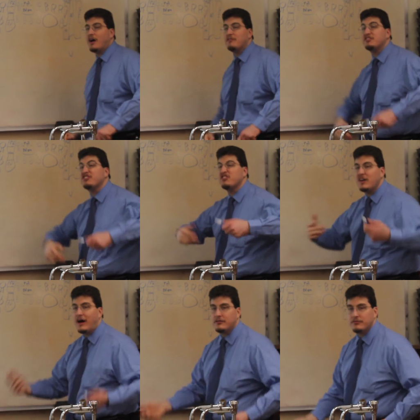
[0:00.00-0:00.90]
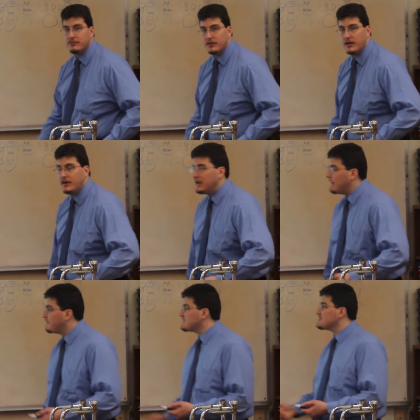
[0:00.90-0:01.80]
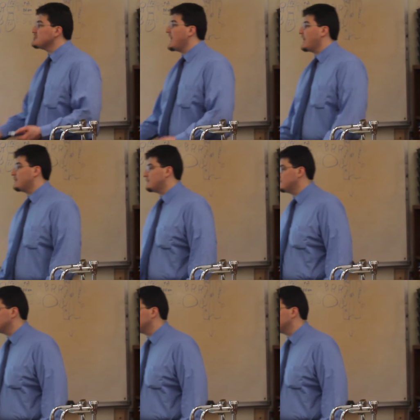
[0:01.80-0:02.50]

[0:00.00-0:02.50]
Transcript: of stuff if it's a channel.